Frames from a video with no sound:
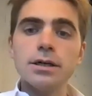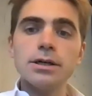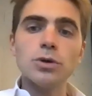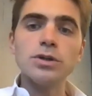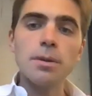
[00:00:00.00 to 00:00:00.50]

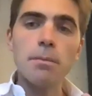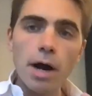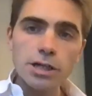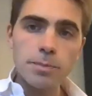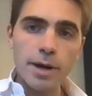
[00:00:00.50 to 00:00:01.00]
So it's a
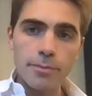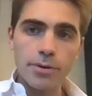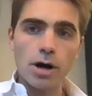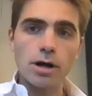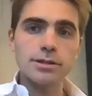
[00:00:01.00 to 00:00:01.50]
much better
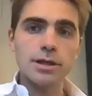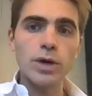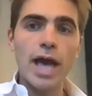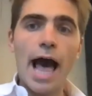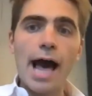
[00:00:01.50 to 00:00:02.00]
product than
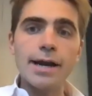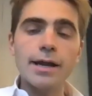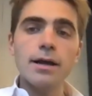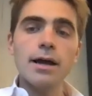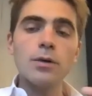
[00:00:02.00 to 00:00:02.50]
we had,
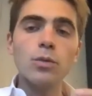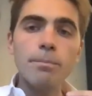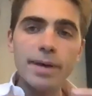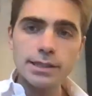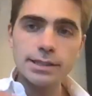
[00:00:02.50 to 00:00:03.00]
and we
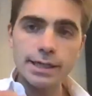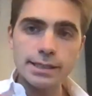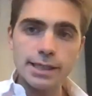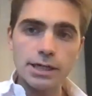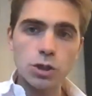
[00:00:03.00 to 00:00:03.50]
built it in
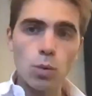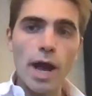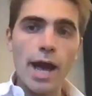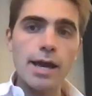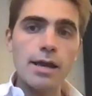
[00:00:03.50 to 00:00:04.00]
such a
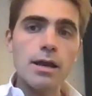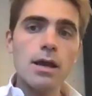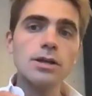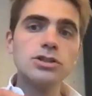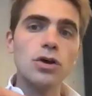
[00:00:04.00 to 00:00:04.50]
way
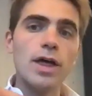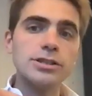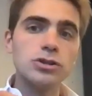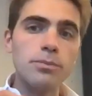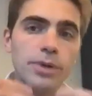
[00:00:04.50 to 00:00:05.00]
so
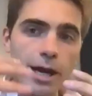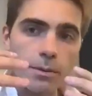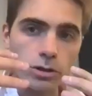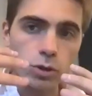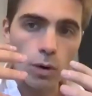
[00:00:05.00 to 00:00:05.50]
as to be
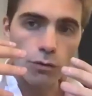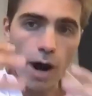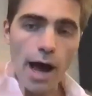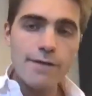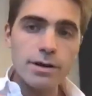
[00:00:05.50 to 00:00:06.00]
able to
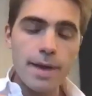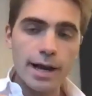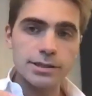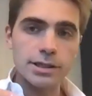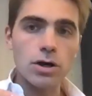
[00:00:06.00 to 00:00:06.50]
arrive in
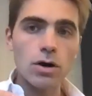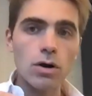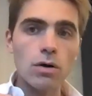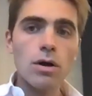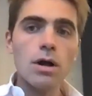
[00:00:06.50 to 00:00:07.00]

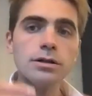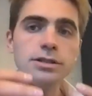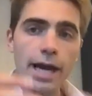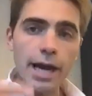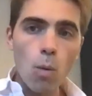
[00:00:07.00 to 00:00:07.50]
Mexico
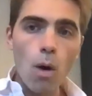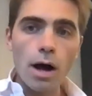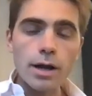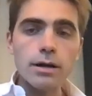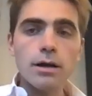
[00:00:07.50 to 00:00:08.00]
day
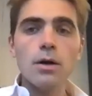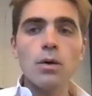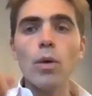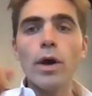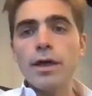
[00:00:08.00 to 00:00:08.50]
one
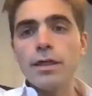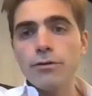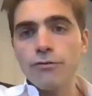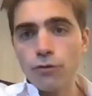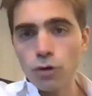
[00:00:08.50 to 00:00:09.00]
with
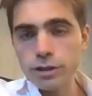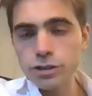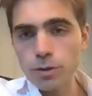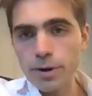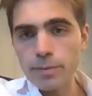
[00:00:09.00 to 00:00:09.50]
full
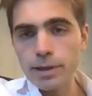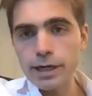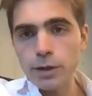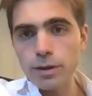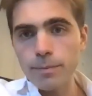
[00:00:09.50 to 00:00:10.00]

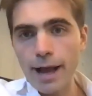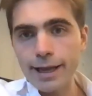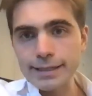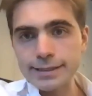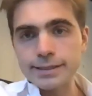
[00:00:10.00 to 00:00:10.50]
interoperability with the
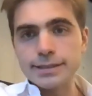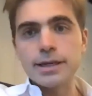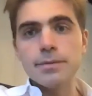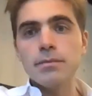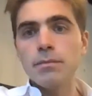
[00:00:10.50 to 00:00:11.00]
banking
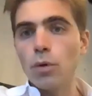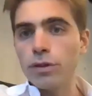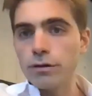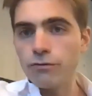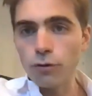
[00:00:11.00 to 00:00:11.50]
system, more
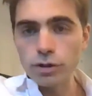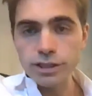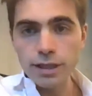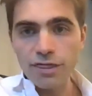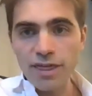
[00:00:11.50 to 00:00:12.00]
than
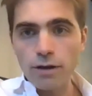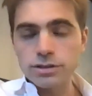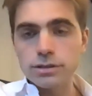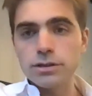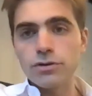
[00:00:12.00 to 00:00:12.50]

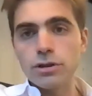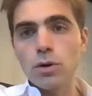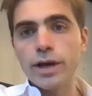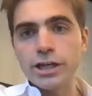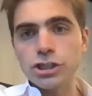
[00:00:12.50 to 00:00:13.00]
14,000 different
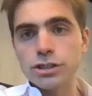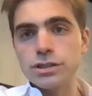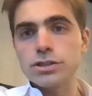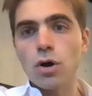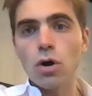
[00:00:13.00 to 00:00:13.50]

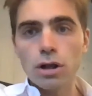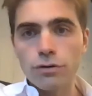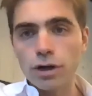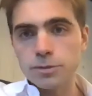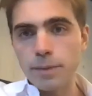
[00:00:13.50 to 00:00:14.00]
locations all
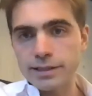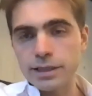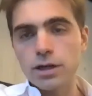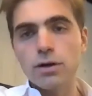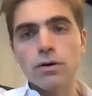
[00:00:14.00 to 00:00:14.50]
across
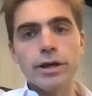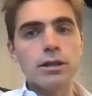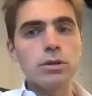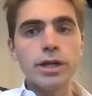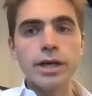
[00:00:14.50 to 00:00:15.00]
Mexico,
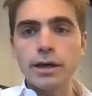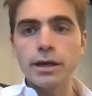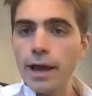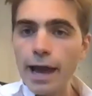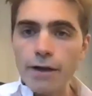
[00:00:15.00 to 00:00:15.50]
including
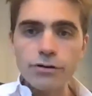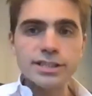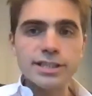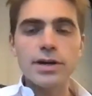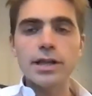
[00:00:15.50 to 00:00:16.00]
every
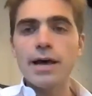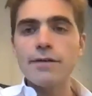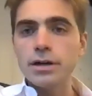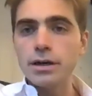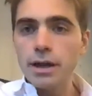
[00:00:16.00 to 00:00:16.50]

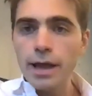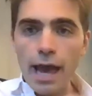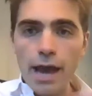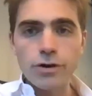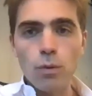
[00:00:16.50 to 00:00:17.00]
7-Eleven,
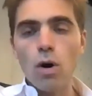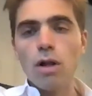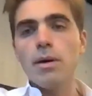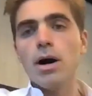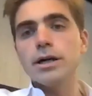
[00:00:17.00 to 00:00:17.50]
every
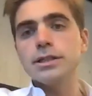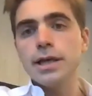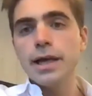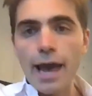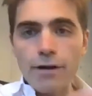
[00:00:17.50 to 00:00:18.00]
Walmart,
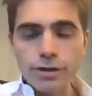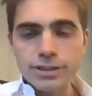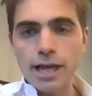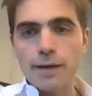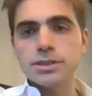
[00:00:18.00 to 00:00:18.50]
every
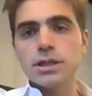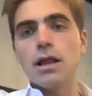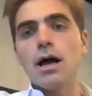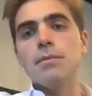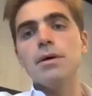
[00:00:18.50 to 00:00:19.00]
Sam's
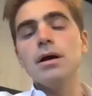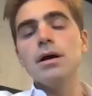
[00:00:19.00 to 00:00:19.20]
Club,